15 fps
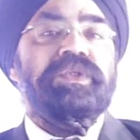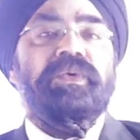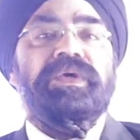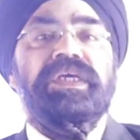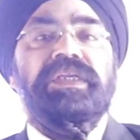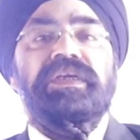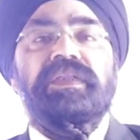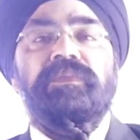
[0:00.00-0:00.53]
is
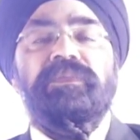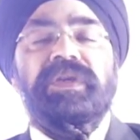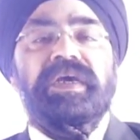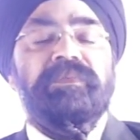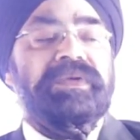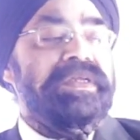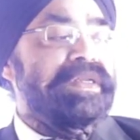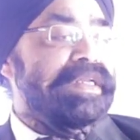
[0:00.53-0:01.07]
located in
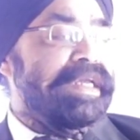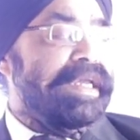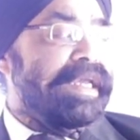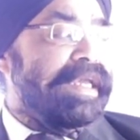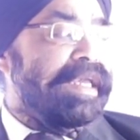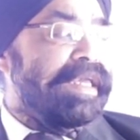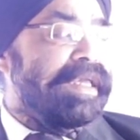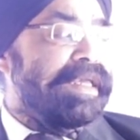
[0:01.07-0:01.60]
Brampton.
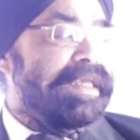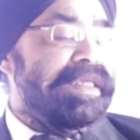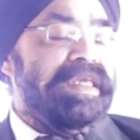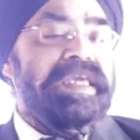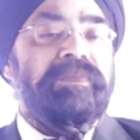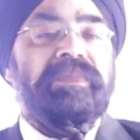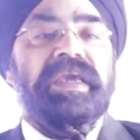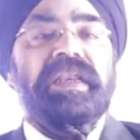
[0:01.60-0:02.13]

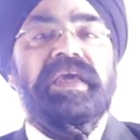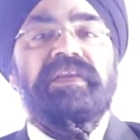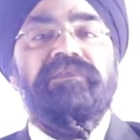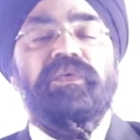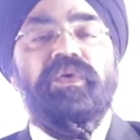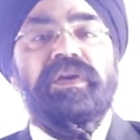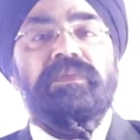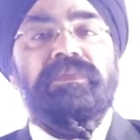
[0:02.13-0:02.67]
Email and
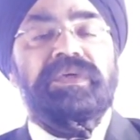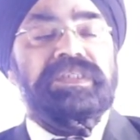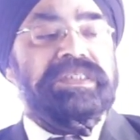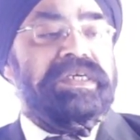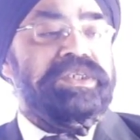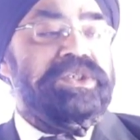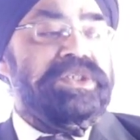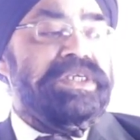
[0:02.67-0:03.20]
phone numbers
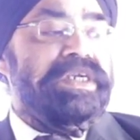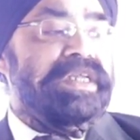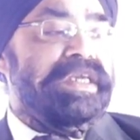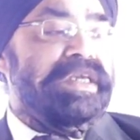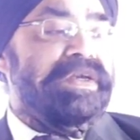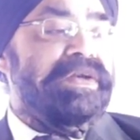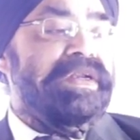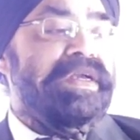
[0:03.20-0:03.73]
are shared
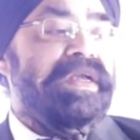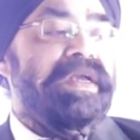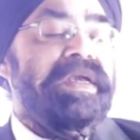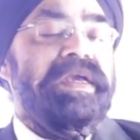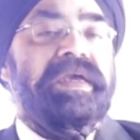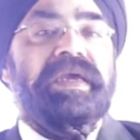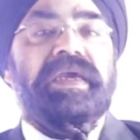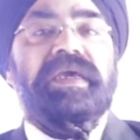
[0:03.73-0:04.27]
here.
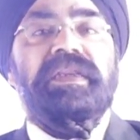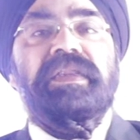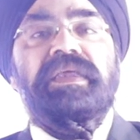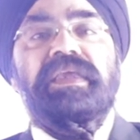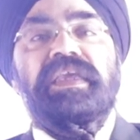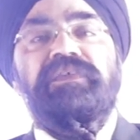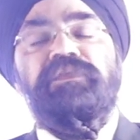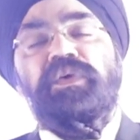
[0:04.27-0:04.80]
And
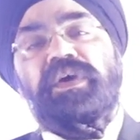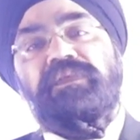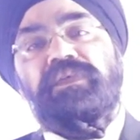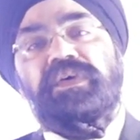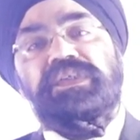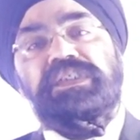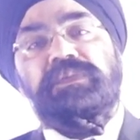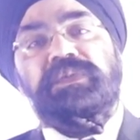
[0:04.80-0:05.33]
if you have
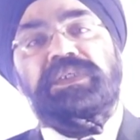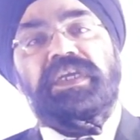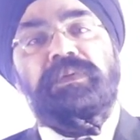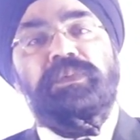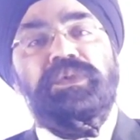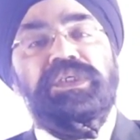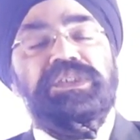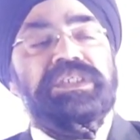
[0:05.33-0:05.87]
not
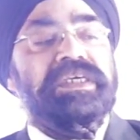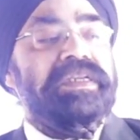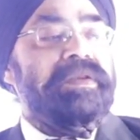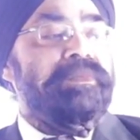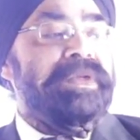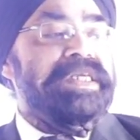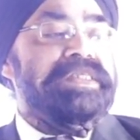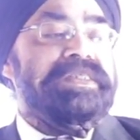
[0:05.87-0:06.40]
subscribed to the channel,
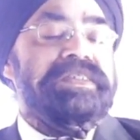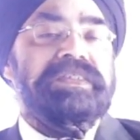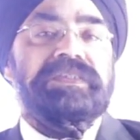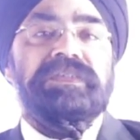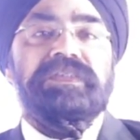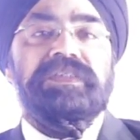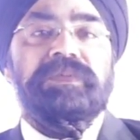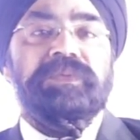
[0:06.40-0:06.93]
please
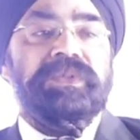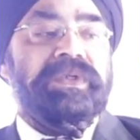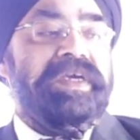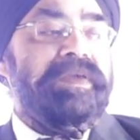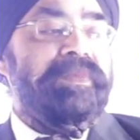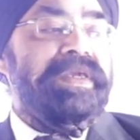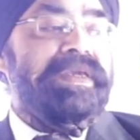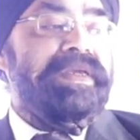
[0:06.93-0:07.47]
consider
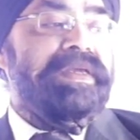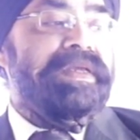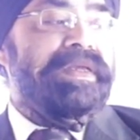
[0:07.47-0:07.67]
subscribing.